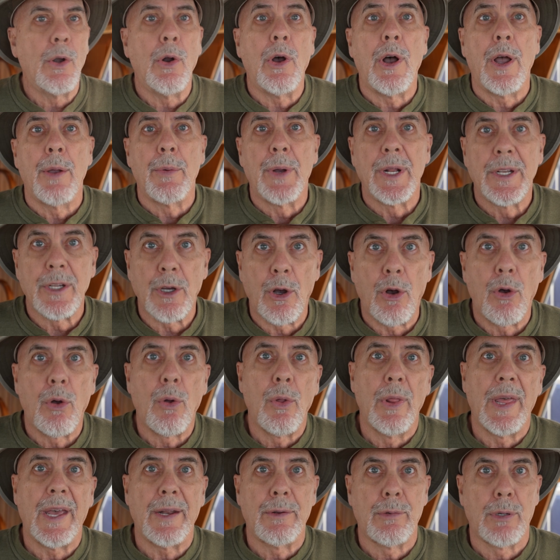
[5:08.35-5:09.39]
know how I went to all
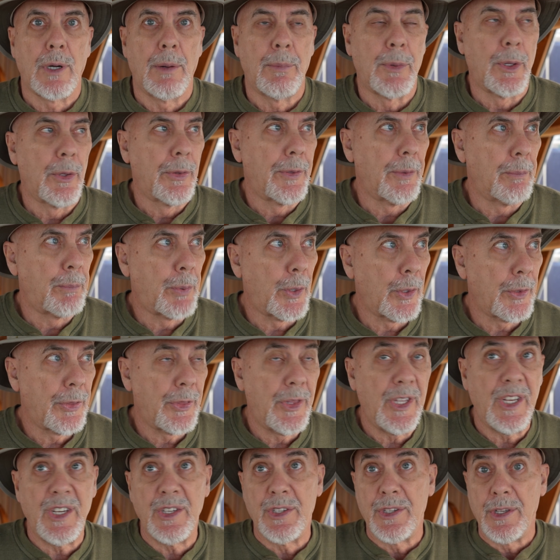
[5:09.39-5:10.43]
that trouble to put
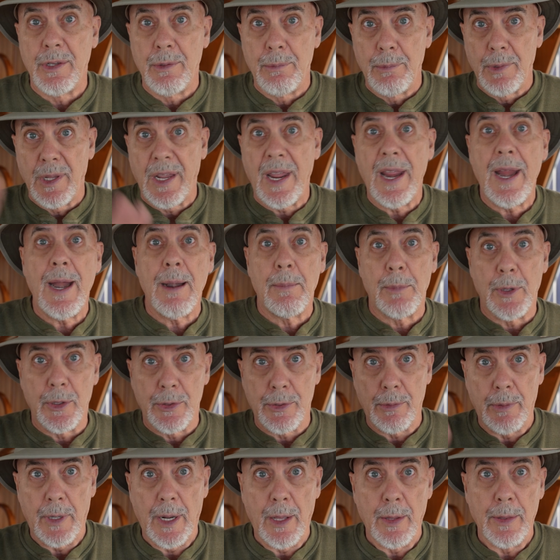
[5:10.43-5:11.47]
these cameras
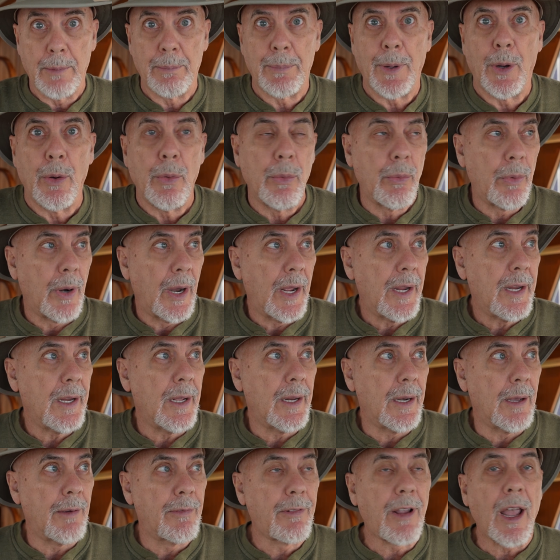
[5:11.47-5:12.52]
around the boat, right?
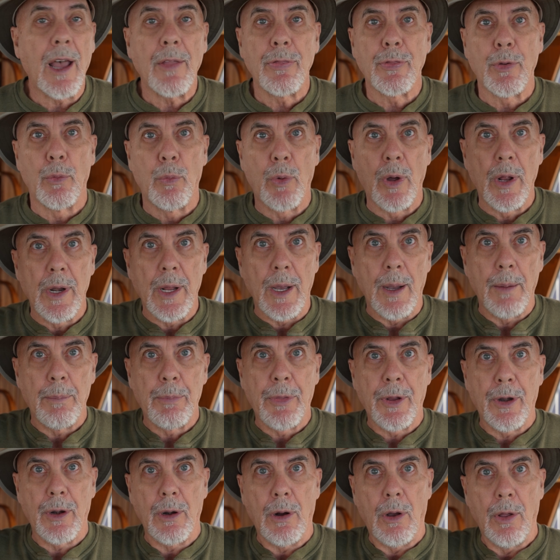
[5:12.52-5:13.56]
And I've got the one up
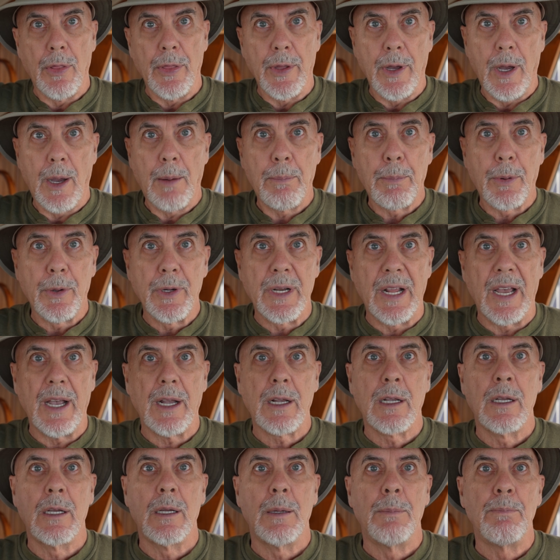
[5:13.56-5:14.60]
there on the upper
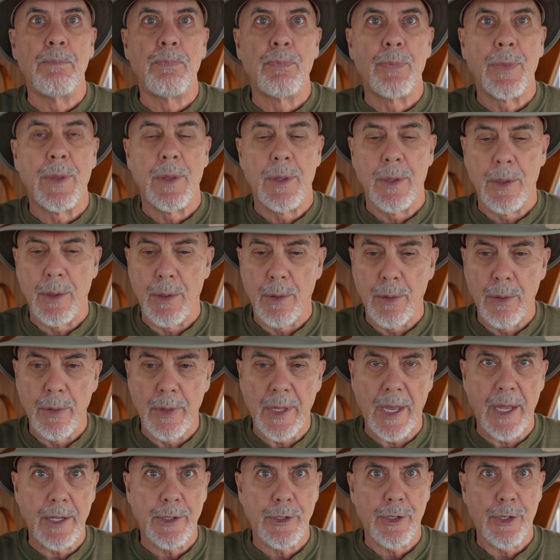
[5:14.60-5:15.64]
deck
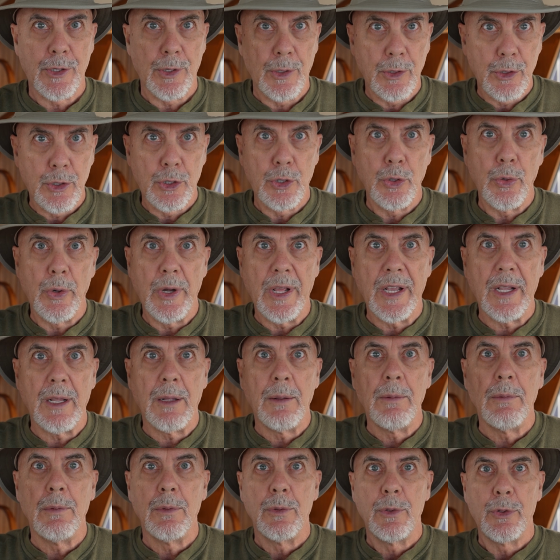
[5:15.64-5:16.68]
that's
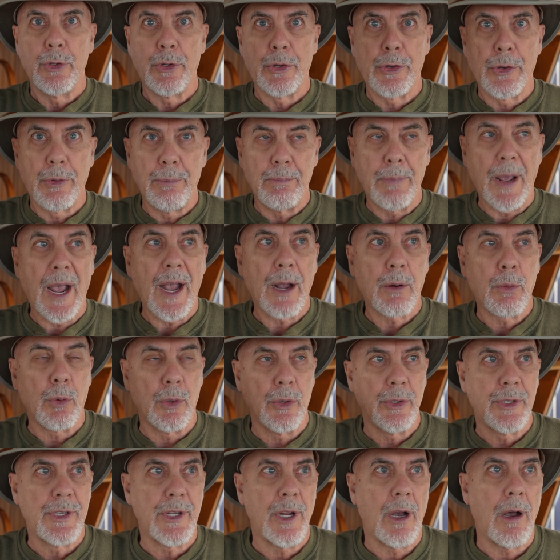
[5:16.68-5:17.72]
shooting
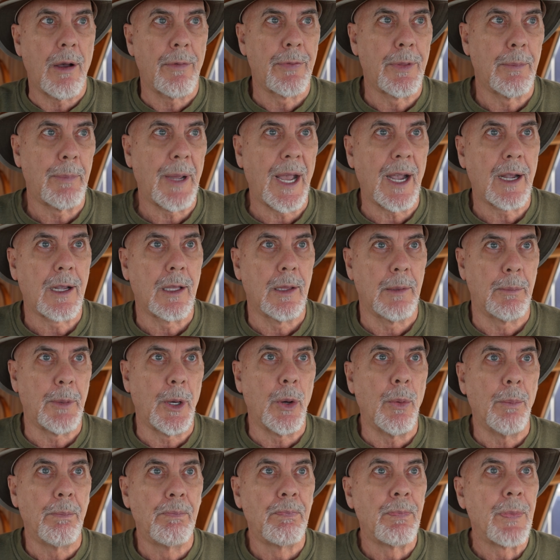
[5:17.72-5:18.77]
backwards off the back of the
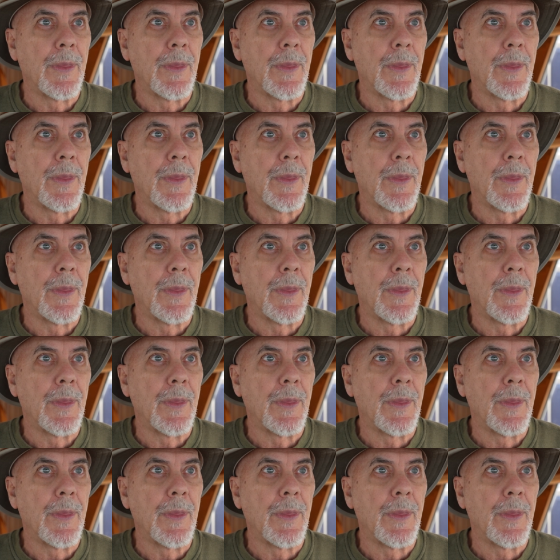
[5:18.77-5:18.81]
boat.